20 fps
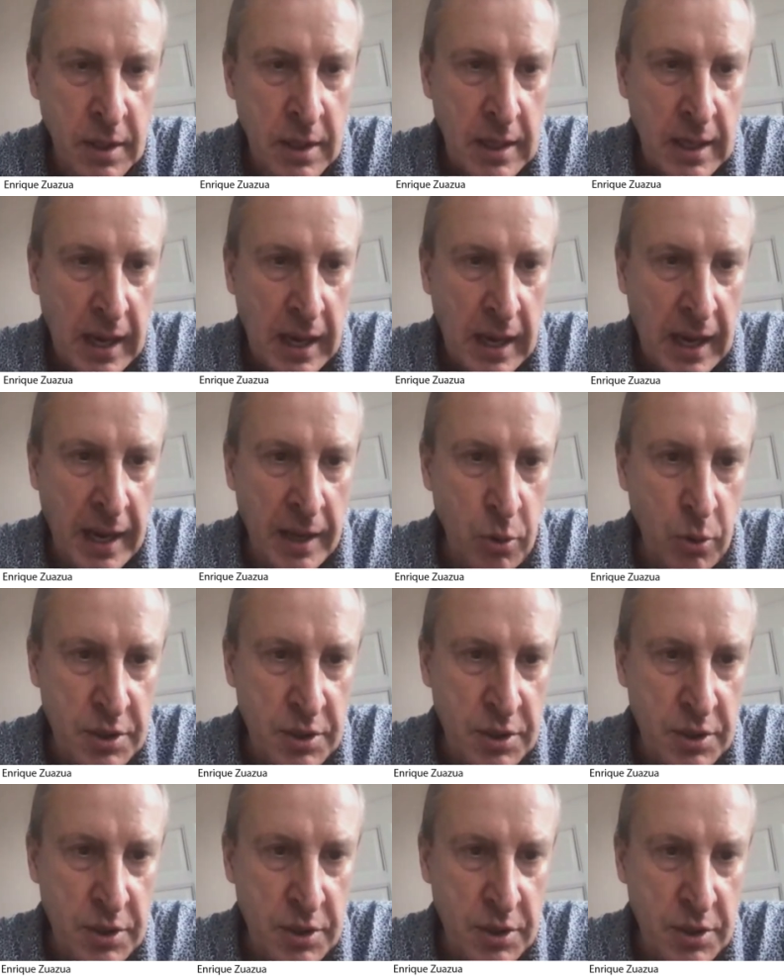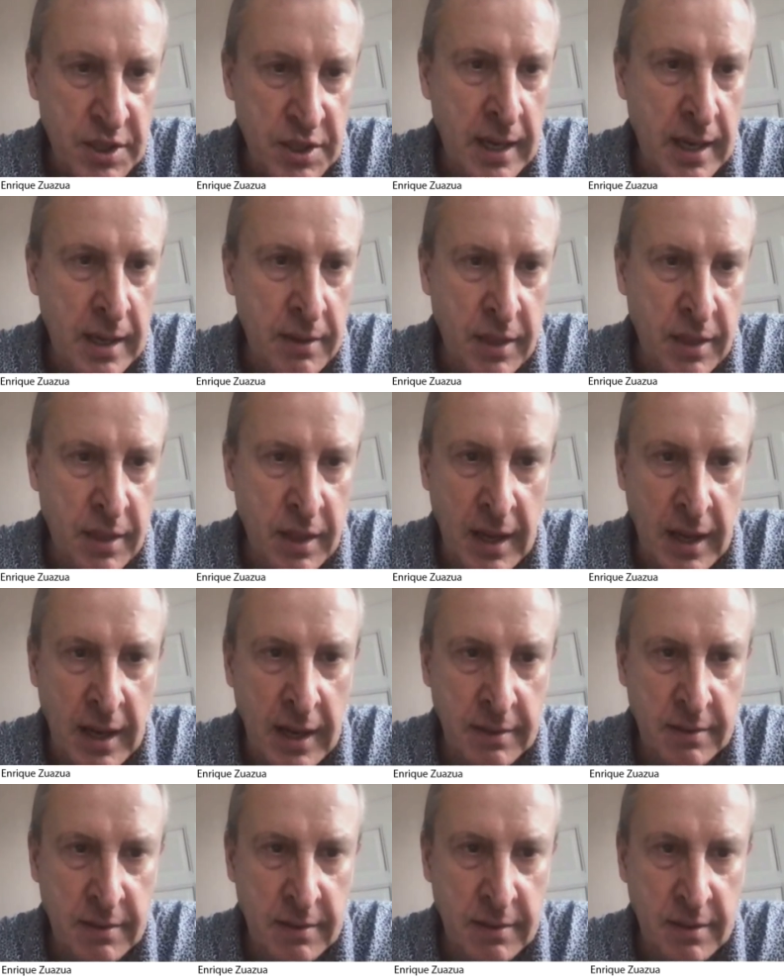I will say that
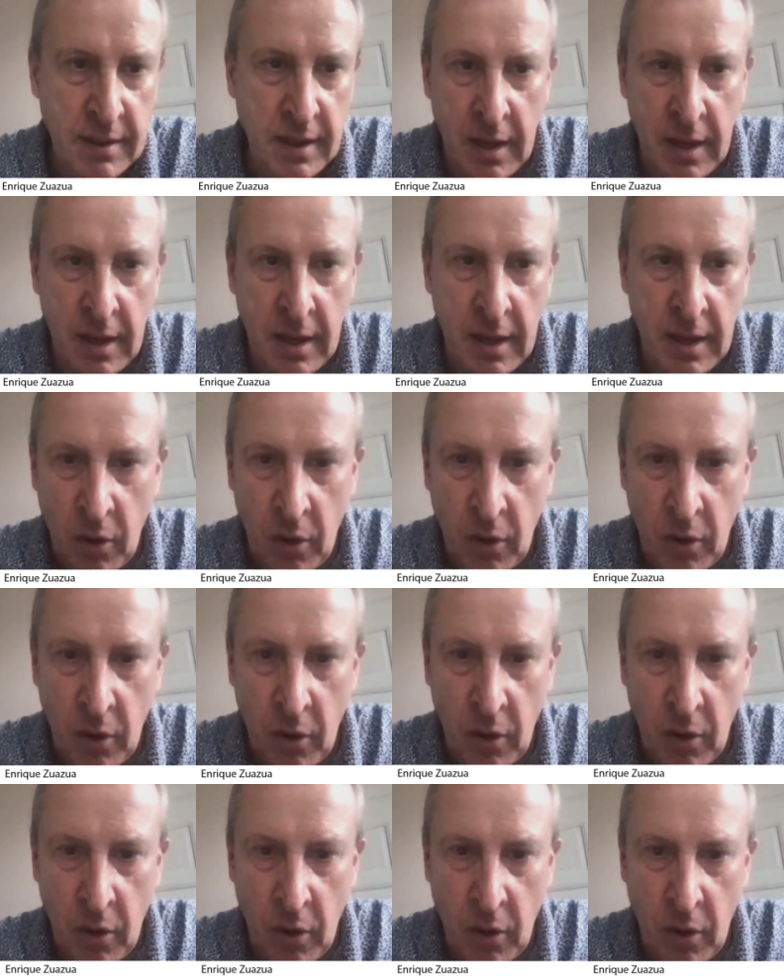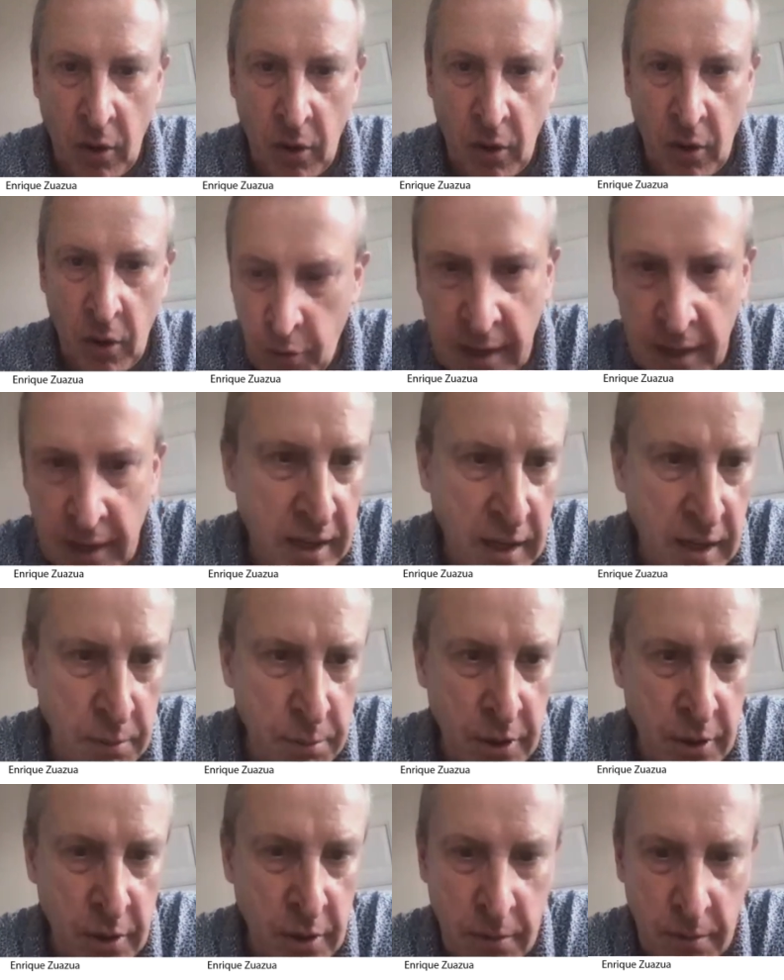uh, other than Curran
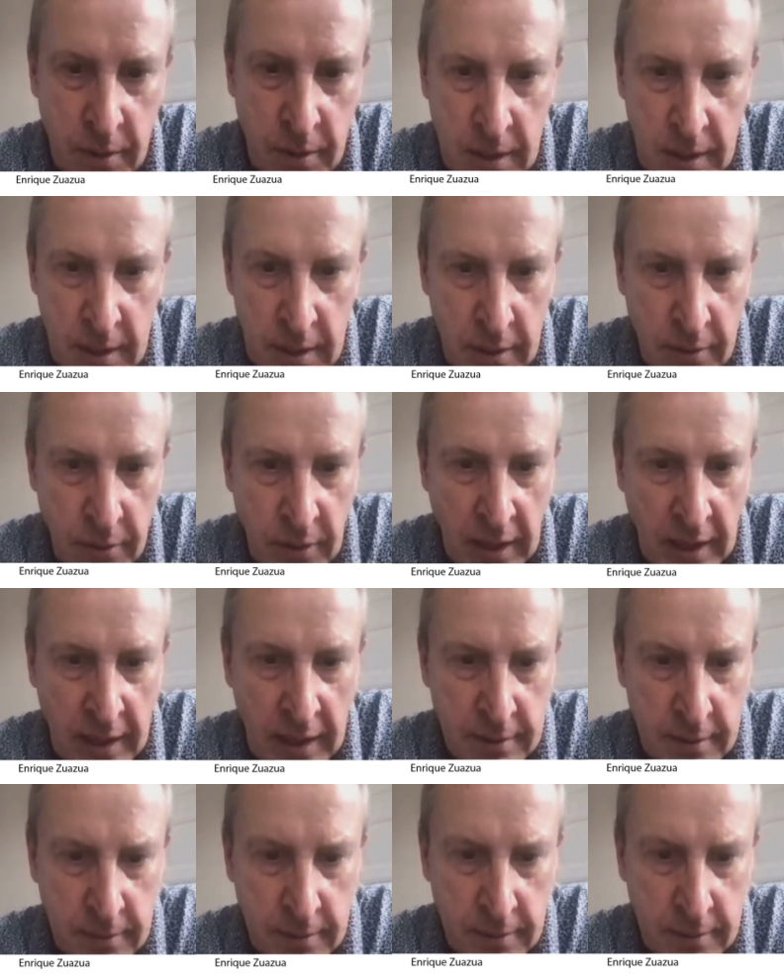Hilber, right?